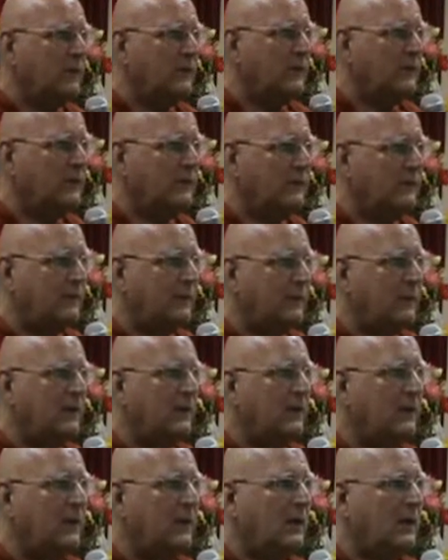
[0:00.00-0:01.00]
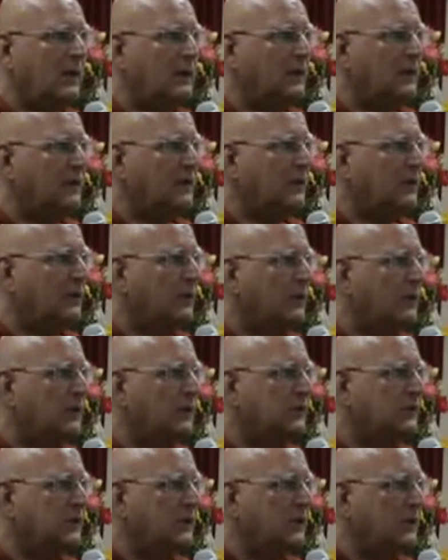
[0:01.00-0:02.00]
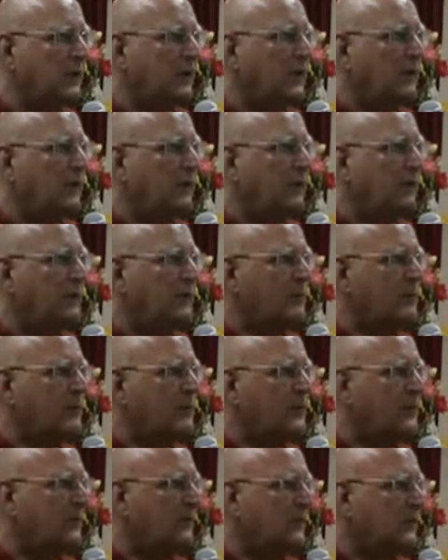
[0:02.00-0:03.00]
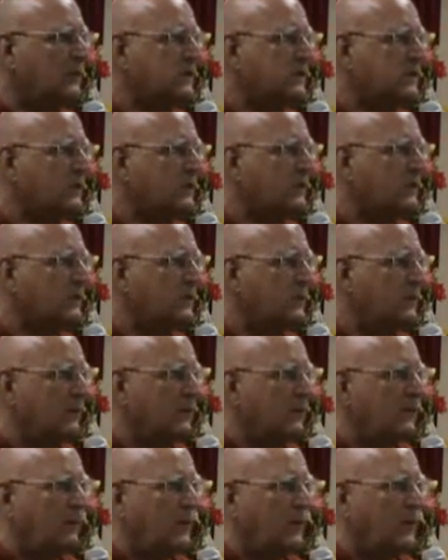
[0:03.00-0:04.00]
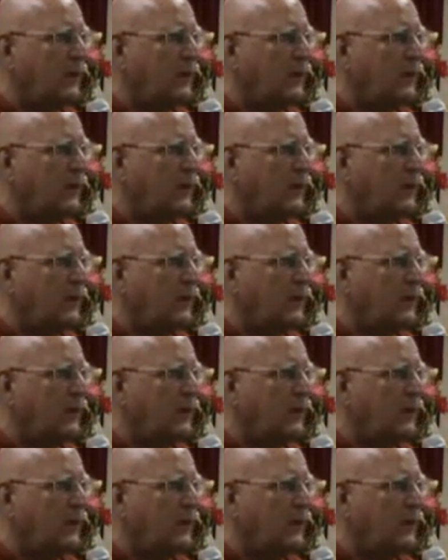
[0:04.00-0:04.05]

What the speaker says: philosophy and the higher psychology of the Buddha's teachings.